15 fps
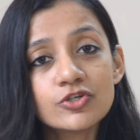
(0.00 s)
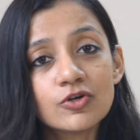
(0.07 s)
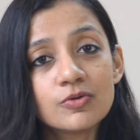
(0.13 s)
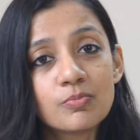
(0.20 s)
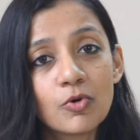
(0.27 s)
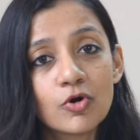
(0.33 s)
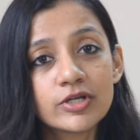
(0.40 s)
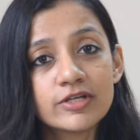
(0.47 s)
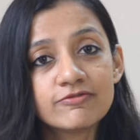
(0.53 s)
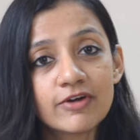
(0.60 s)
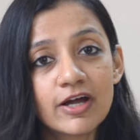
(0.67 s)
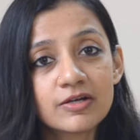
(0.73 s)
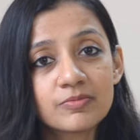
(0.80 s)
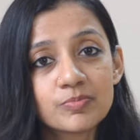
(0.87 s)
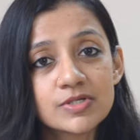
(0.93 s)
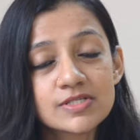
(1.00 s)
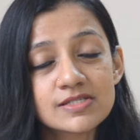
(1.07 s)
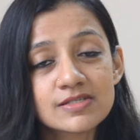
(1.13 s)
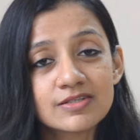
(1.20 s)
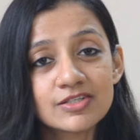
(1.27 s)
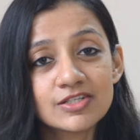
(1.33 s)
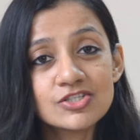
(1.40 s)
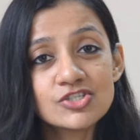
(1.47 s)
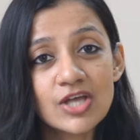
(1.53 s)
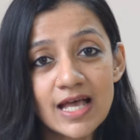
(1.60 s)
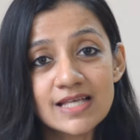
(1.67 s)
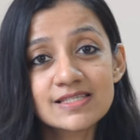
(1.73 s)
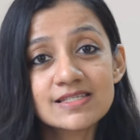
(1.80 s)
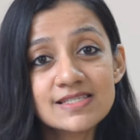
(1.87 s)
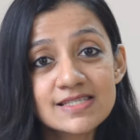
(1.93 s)
your body fat percentage
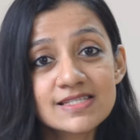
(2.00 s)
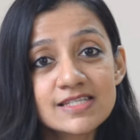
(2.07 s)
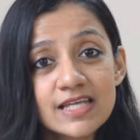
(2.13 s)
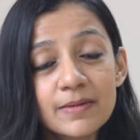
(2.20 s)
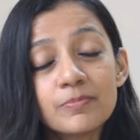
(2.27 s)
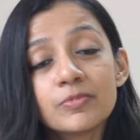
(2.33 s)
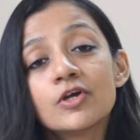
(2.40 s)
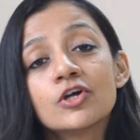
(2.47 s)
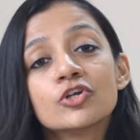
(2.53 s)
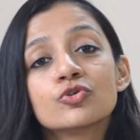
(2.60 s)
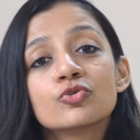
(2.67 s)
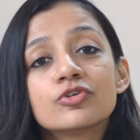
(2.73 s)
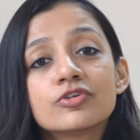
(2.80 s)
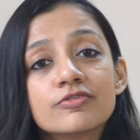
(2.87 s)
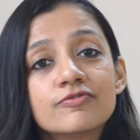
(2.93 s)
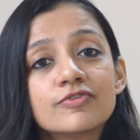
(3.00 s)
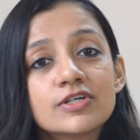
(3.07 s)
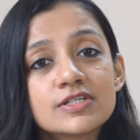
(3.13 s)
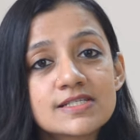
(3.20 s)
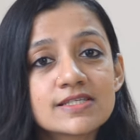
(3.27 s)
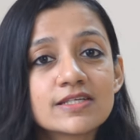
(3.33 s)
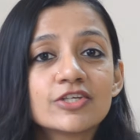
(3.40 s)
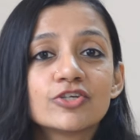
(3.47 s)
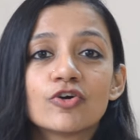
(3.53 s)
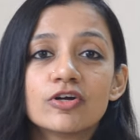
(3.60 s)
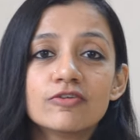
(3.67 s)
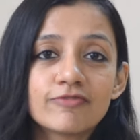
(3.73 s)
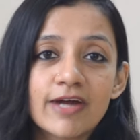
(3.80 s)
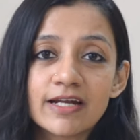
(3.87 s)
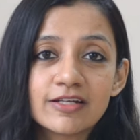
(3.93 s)
as a step to reversing
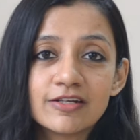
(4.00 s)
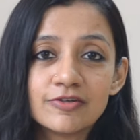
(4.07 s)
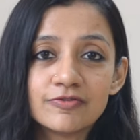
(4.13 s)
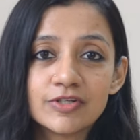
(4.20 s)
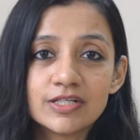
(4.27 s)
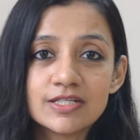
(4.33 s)
your fatty liver